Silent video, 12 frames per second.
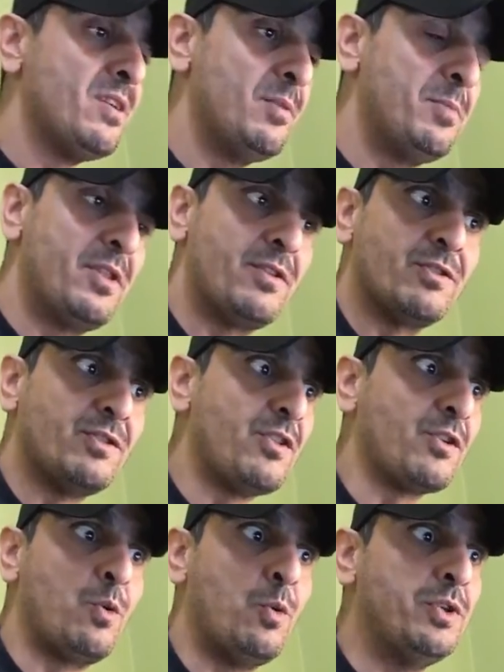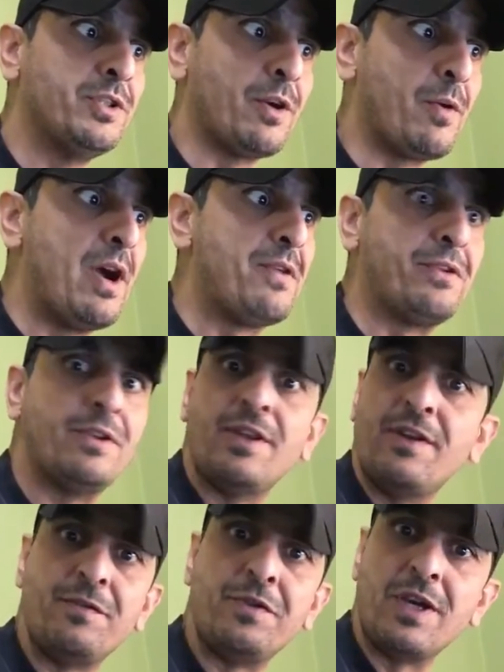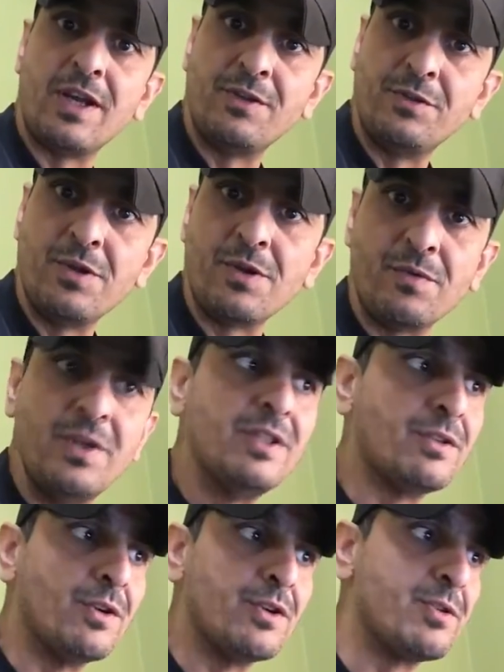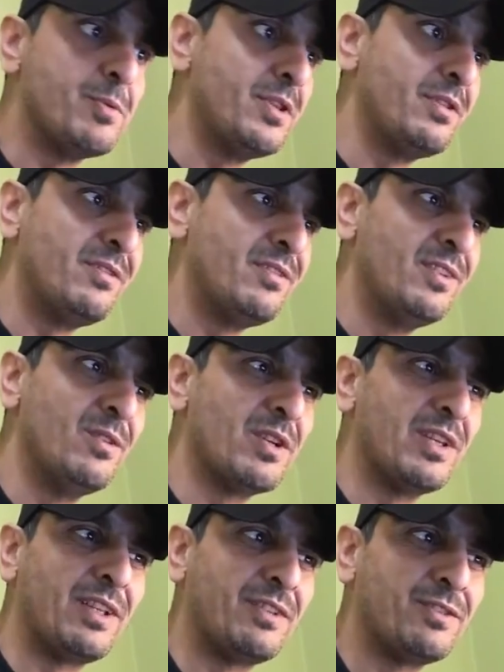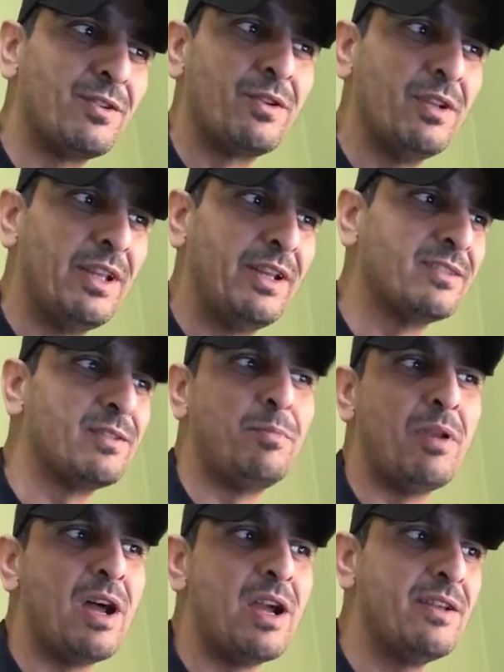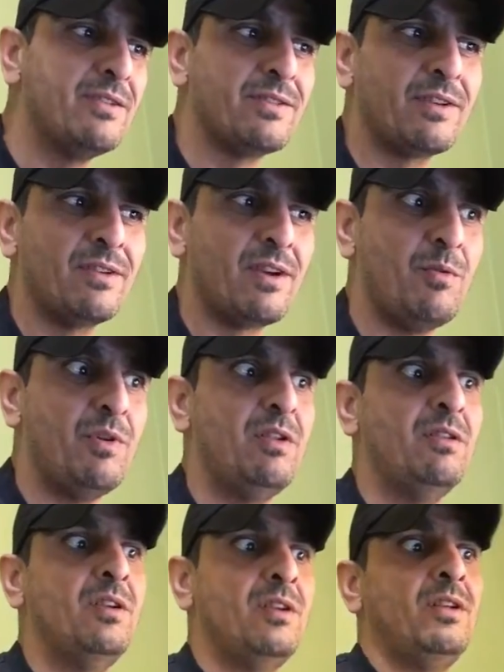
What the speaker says: I mean, there's other coins that are out there that if you kind of do your research, I mean, you look at like the circulating supply, and it's like, okay, well,